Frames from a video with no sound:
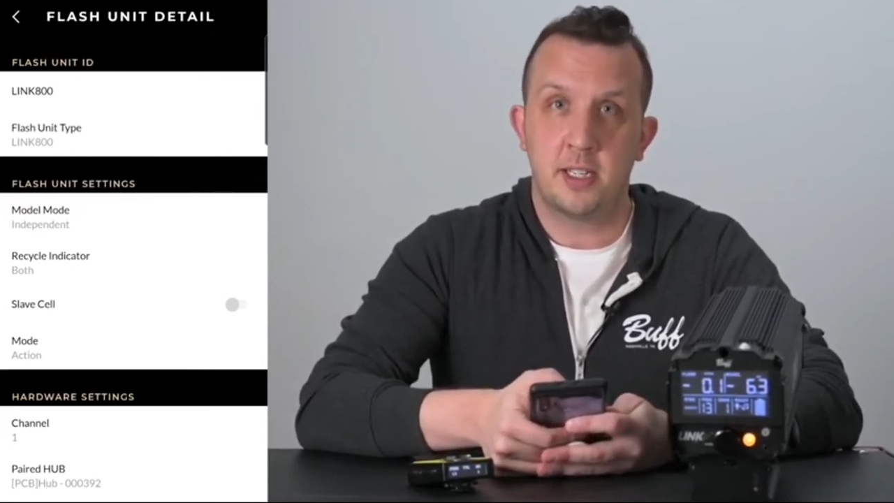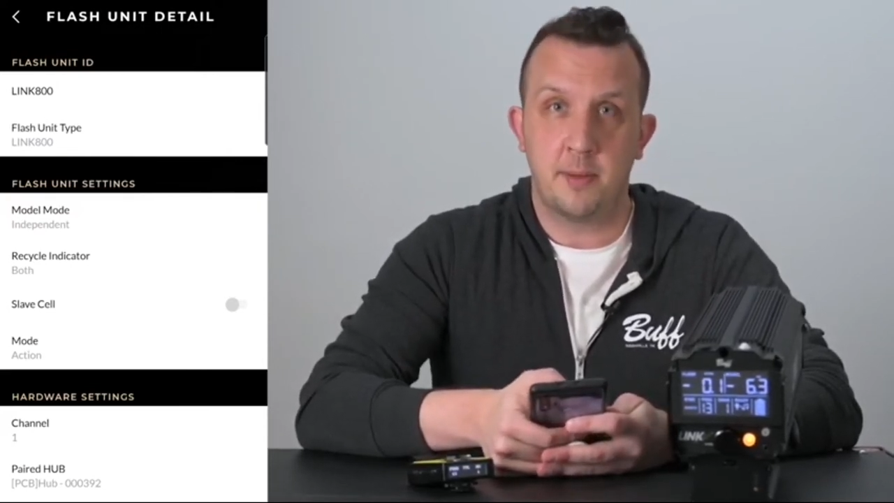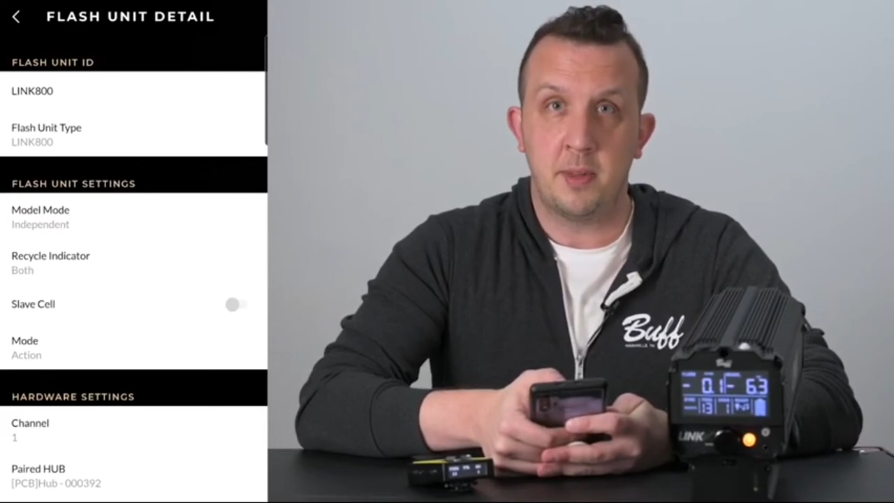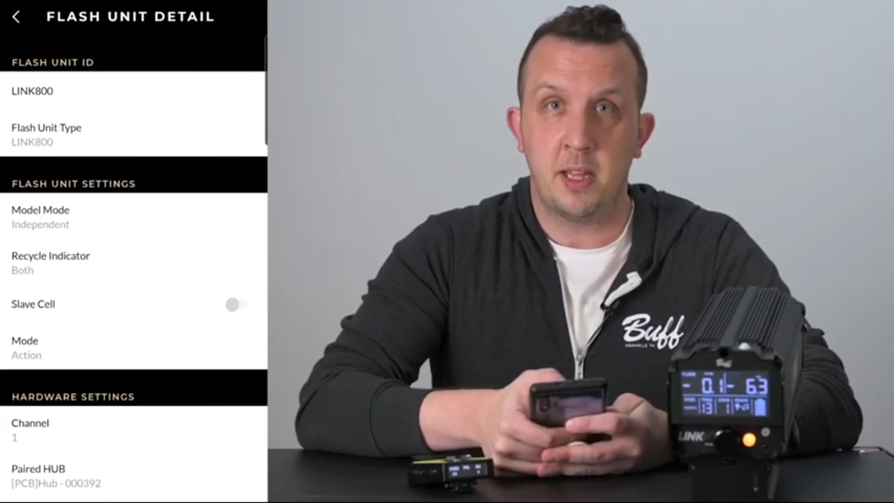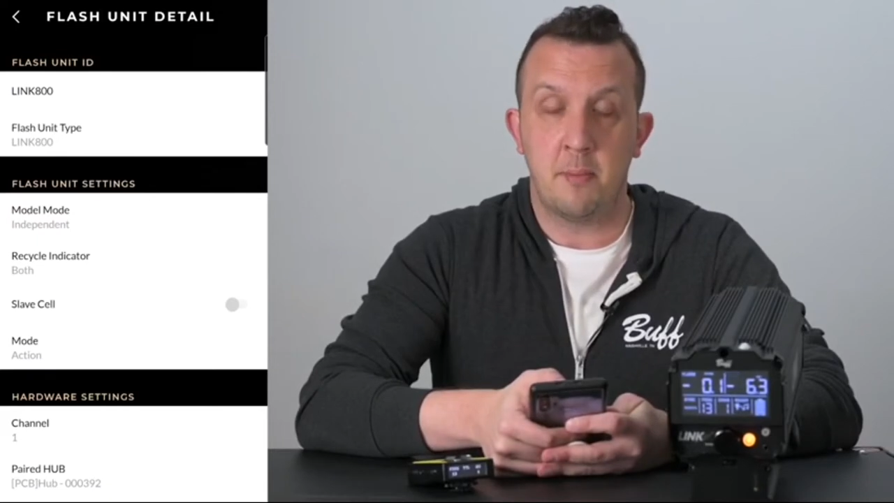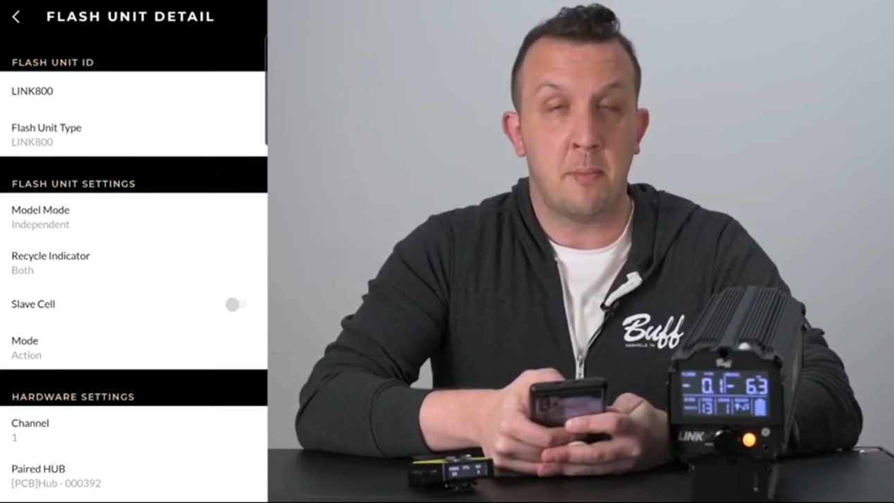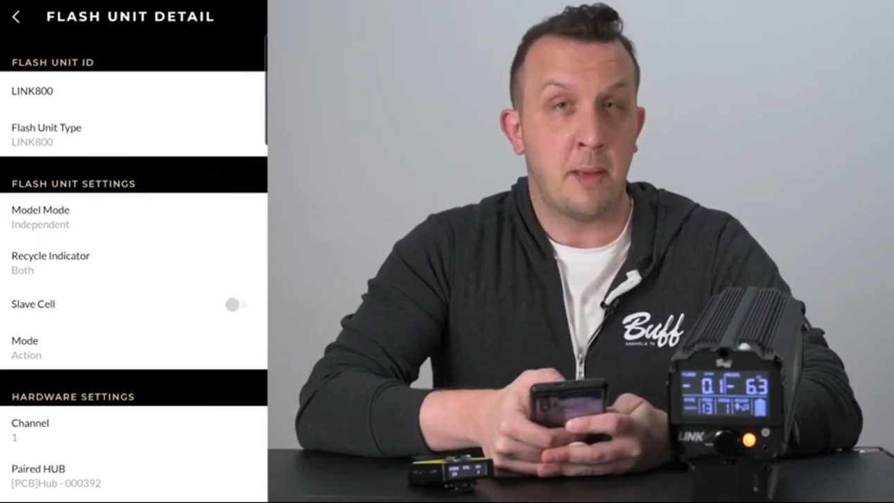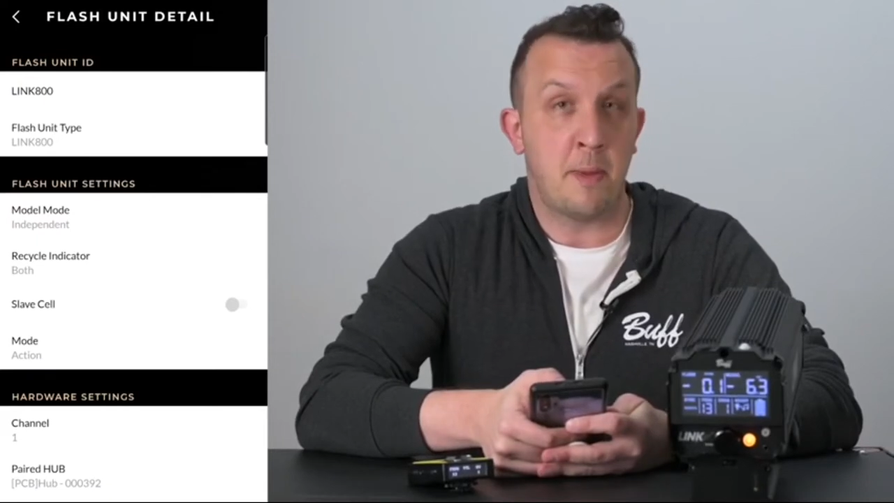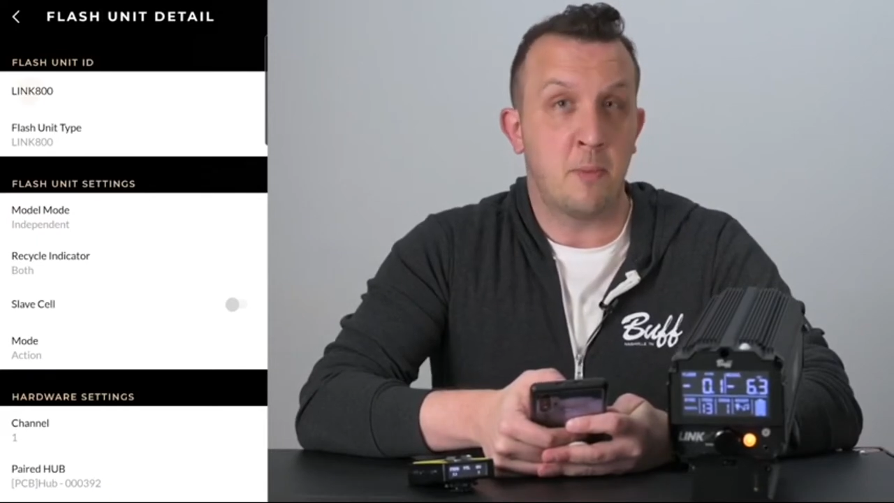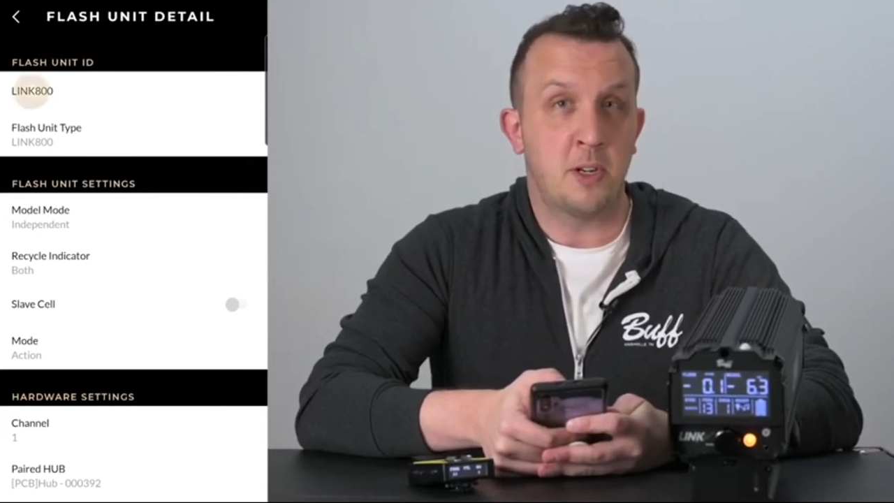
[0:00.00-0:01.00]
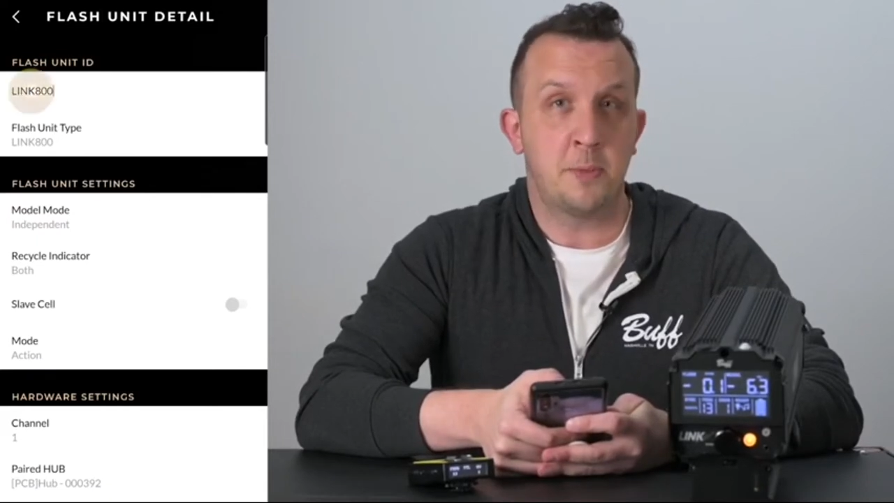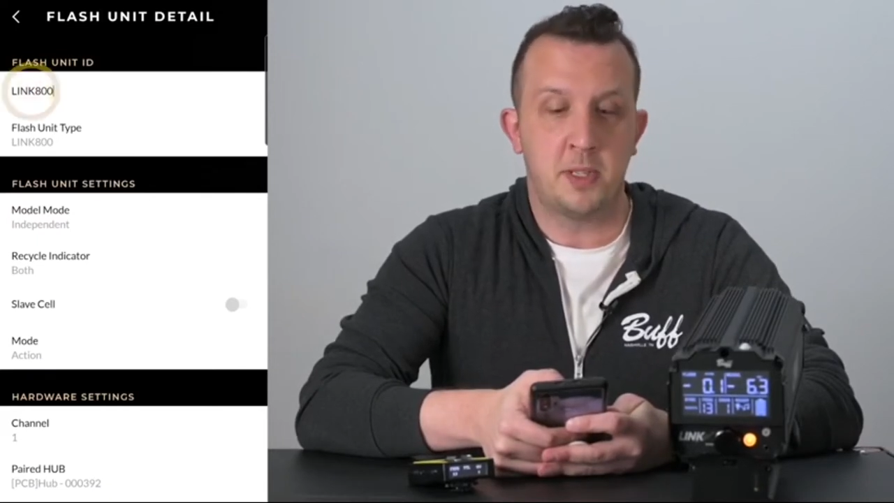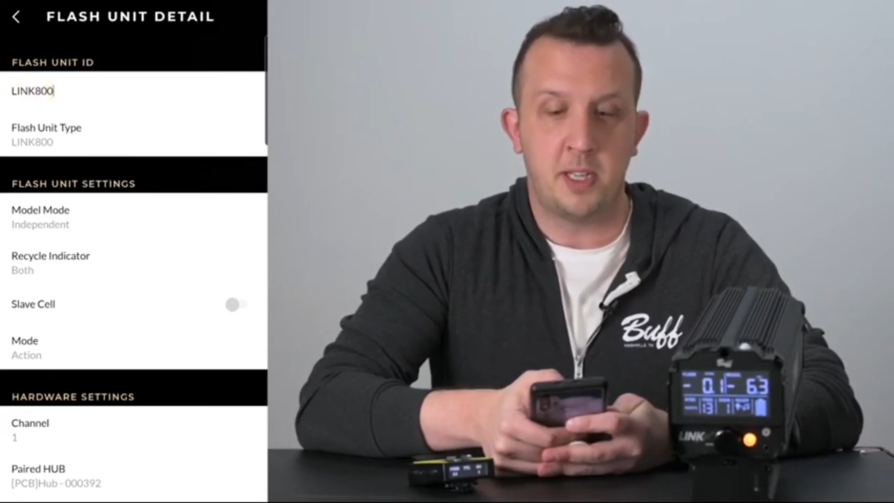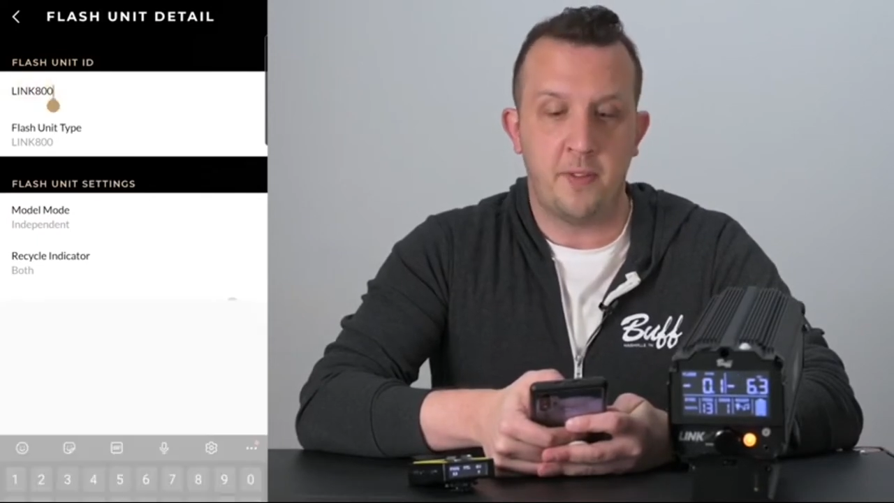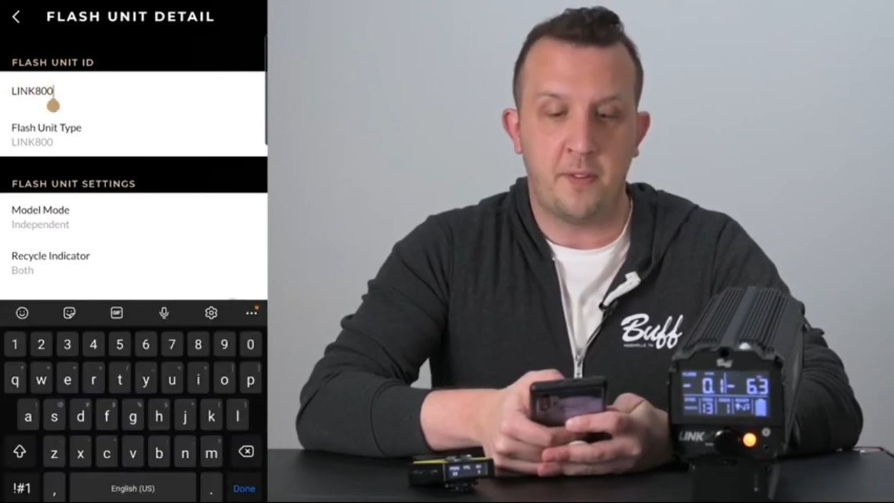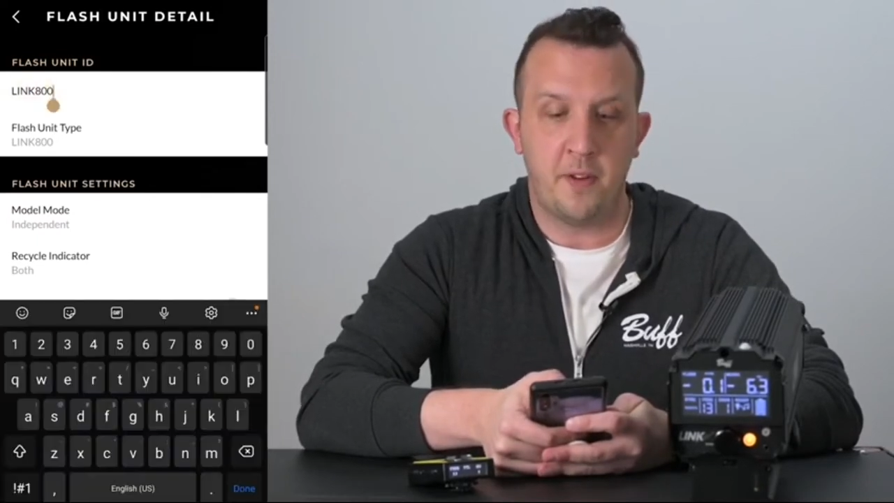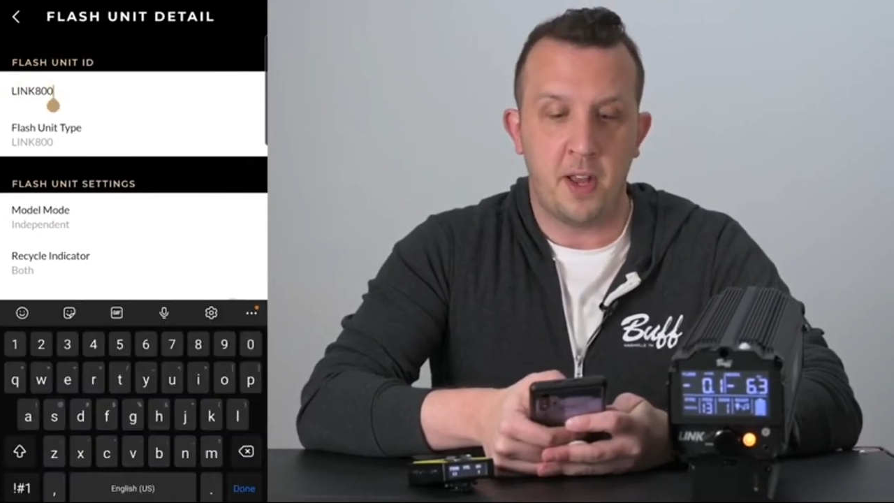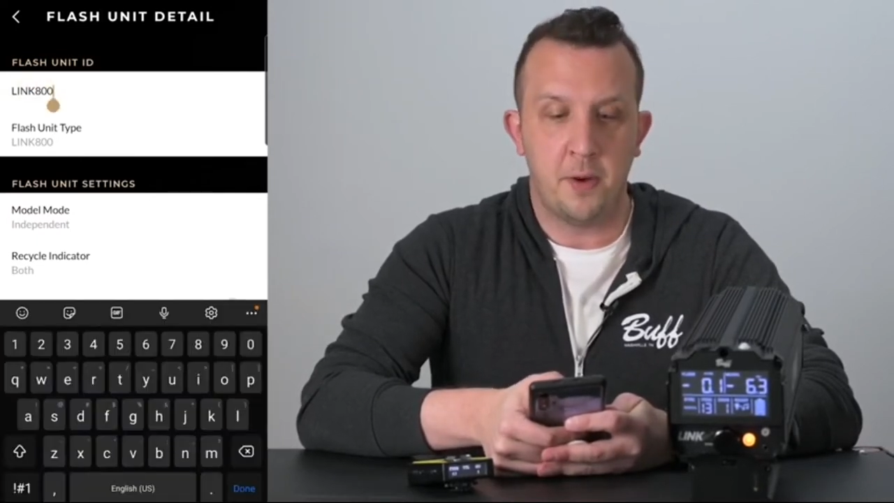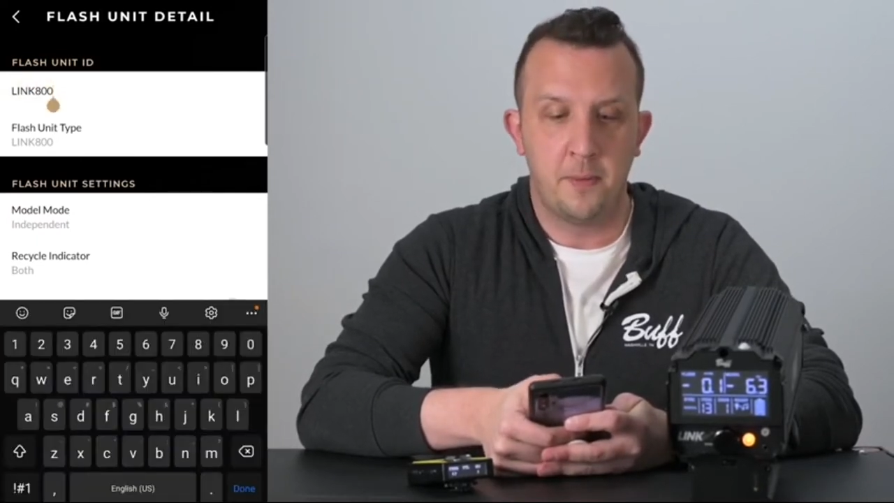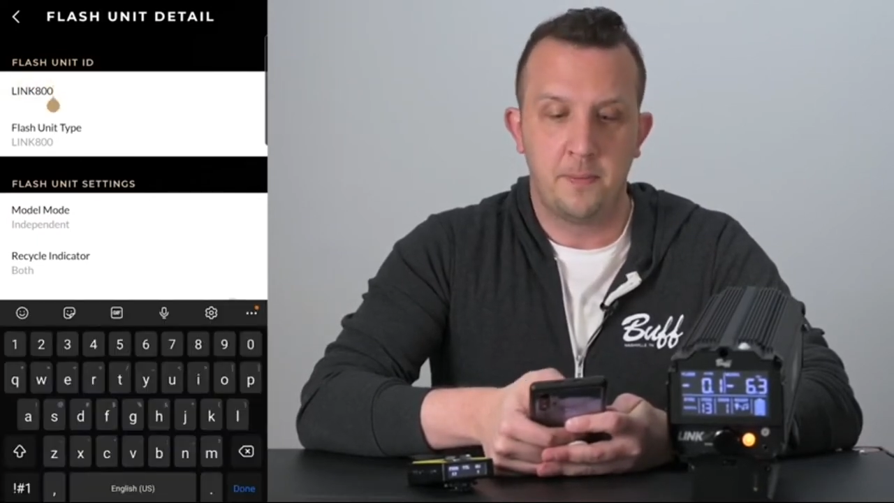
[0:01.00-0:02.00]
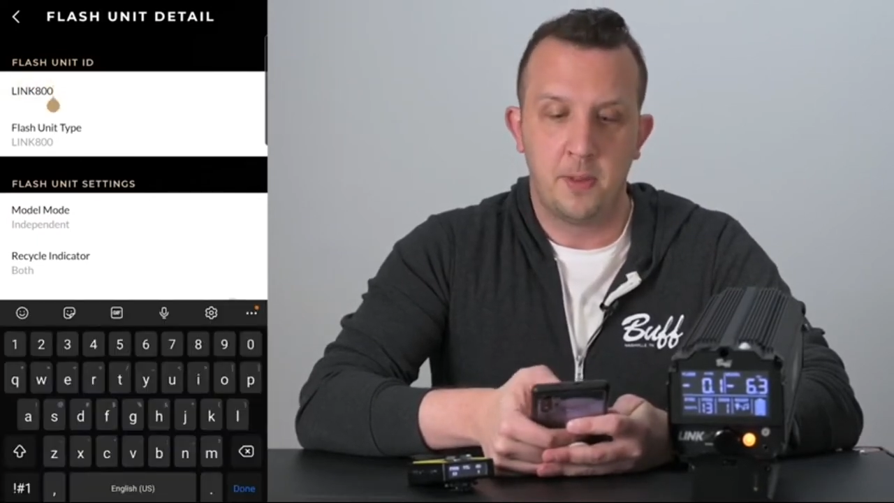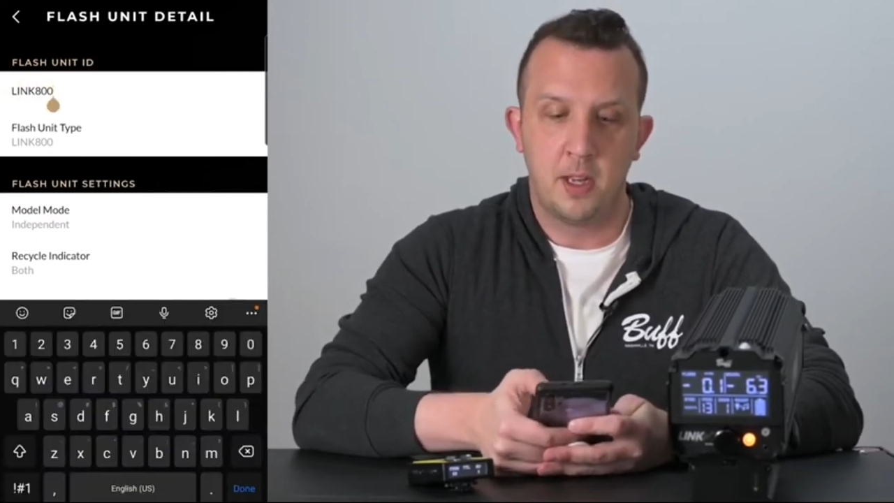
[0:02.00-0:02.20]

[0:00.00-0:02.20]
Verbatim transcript: something that might be more specific for you.